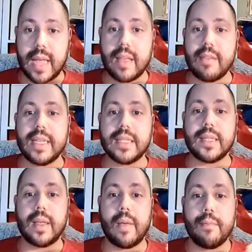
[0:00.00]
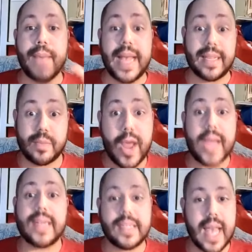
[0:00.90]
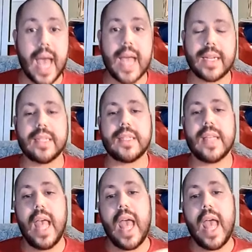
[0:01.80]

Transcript: and there is best practice guidance,